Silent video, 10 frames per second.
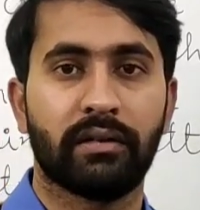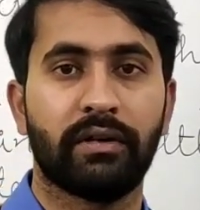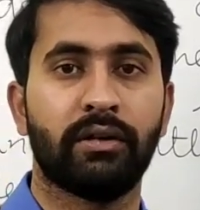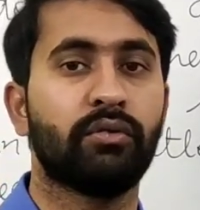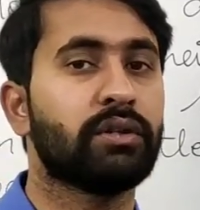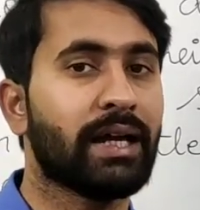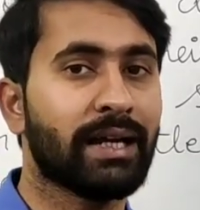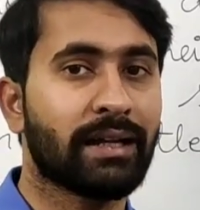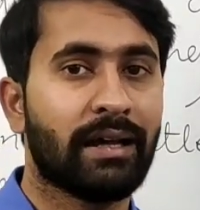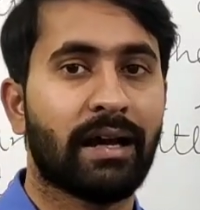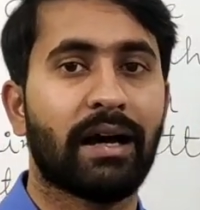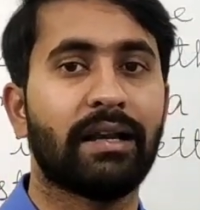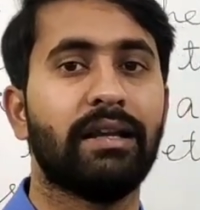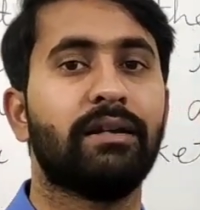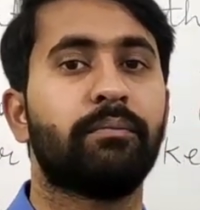We know that
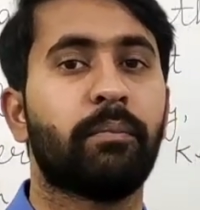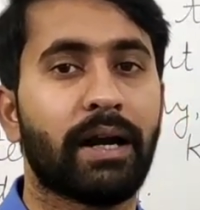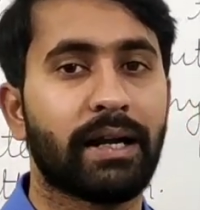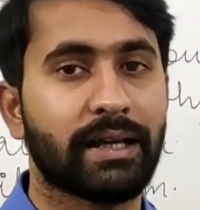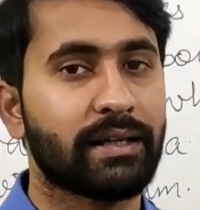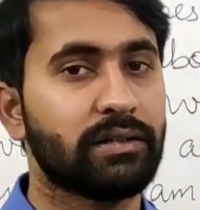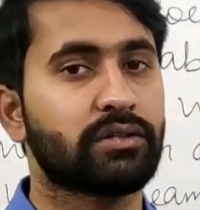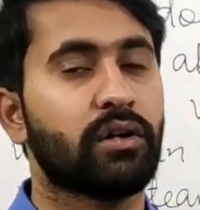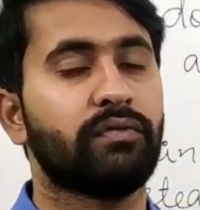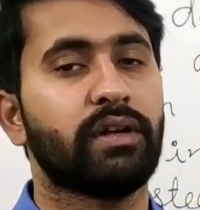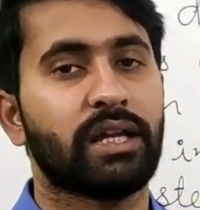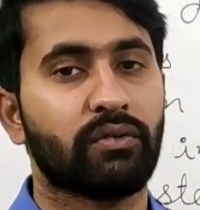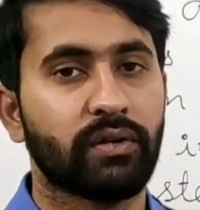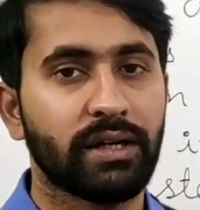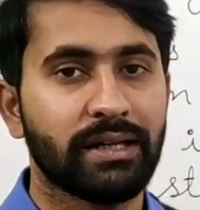particles of
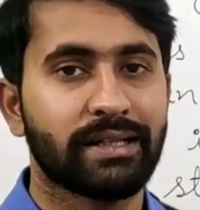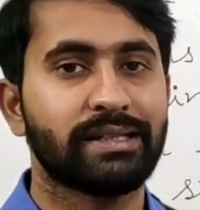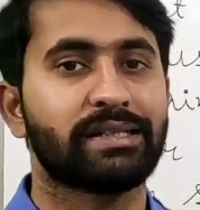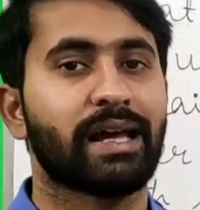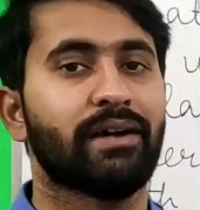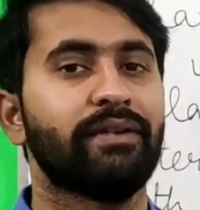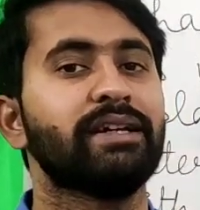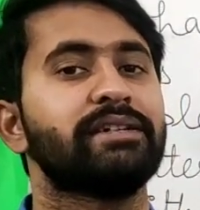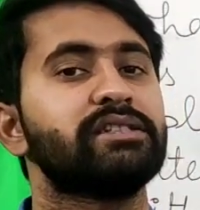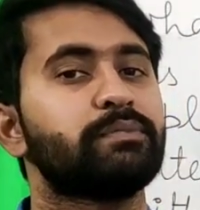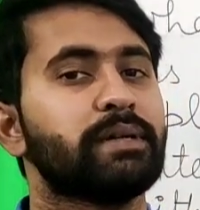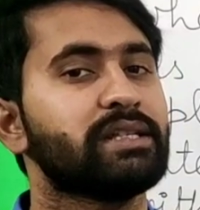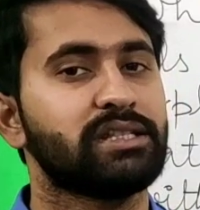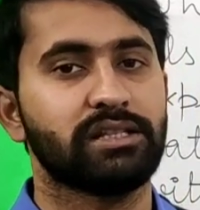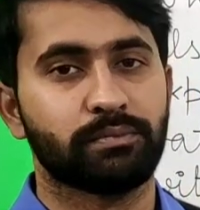liquid is having
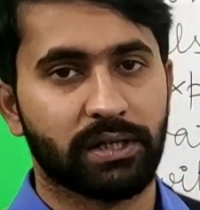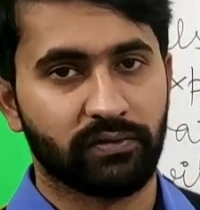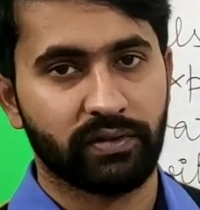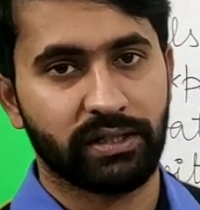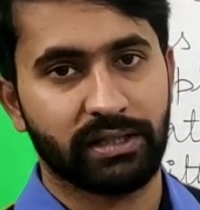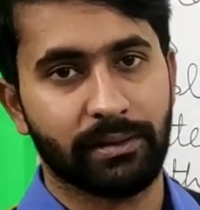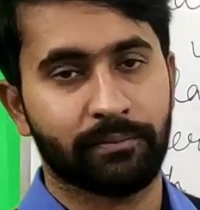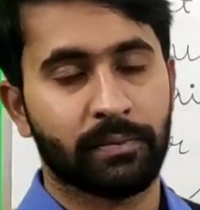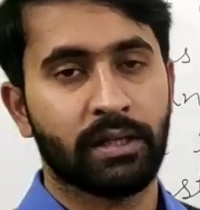spaces between them.